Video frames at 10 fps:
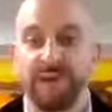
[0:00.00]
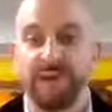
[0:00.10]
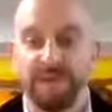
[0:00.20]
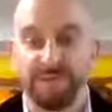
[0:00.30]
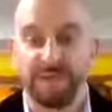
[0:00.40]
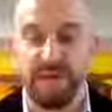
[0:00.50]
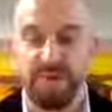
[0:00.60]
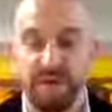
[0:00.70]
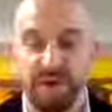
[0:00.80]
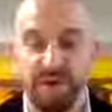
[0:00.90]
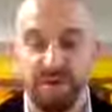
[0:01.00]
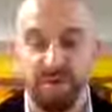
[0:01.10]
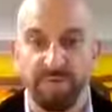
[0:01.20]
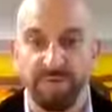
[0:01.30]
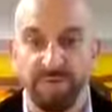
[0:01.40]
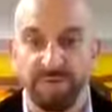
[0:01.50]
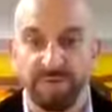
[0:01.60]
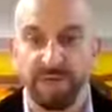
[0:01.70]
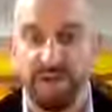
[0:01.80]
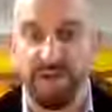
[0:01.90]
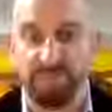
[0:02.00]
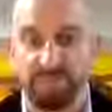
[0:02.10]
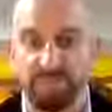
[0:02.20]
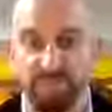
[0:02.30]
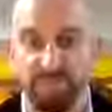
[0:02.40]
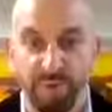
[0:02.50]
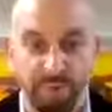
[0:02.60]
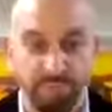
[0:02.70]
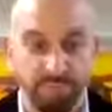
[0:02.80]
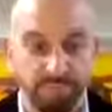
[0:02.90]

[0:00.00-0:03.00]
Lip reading: audio or video or Ruben.